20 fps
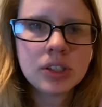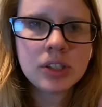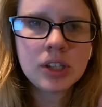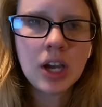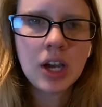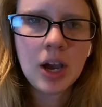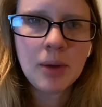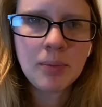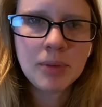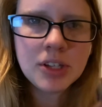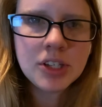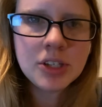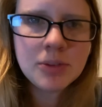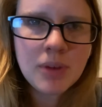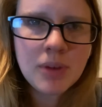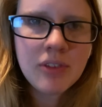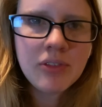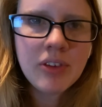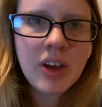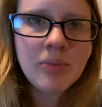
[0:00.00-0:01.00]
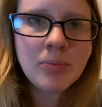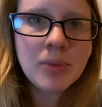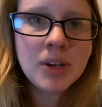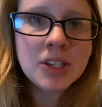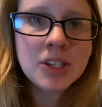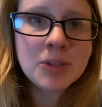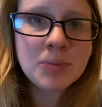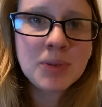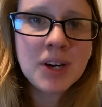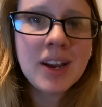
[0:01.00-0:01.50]
I'm going to do my 5-minute
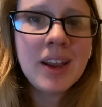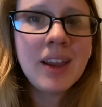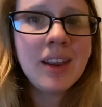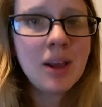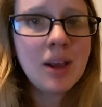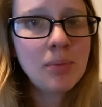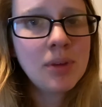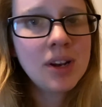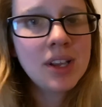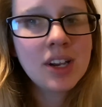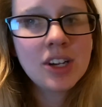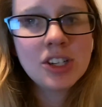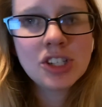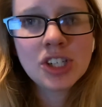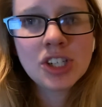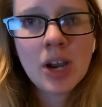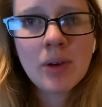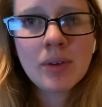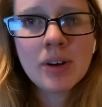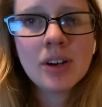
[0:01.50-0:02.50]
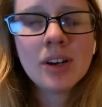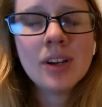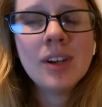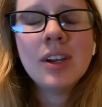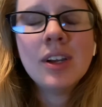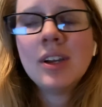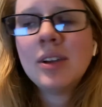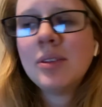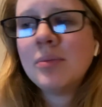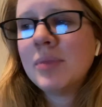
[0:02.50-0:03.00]
sprint and I'm going to get a shower
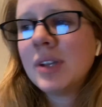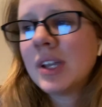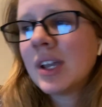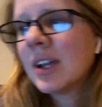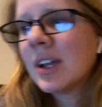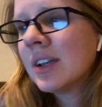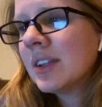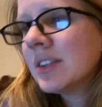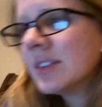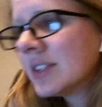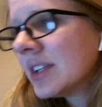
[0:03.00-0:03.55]
because it